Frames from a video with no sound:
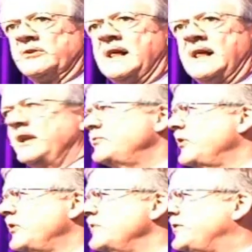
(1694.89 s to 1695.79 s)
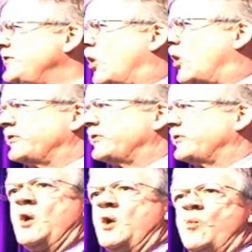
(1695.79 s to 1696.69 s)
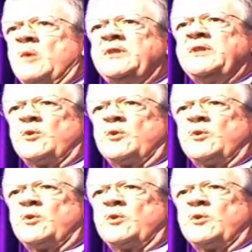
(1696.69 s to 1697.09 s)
you know the reason was, well, we thought it